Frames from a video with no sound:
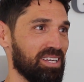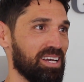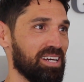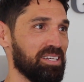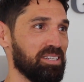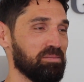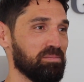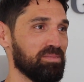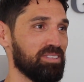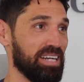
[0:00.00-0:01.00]
I
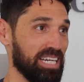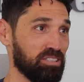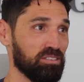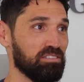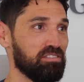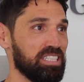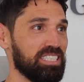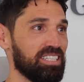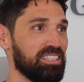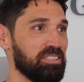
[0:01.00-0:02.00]
am director of
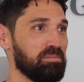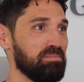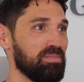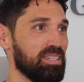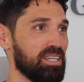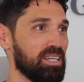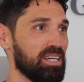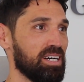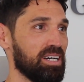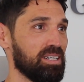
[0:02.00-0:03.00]
FACIALTEAM,
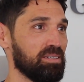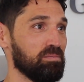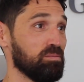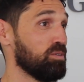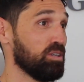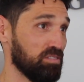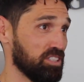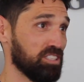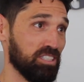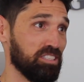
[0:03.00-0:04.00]
one of
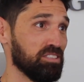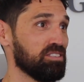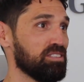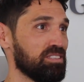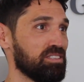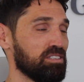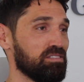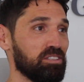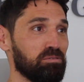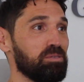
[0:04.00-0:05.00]
the surgeons
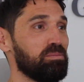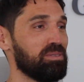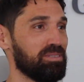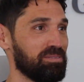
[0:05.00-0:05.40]
of the group.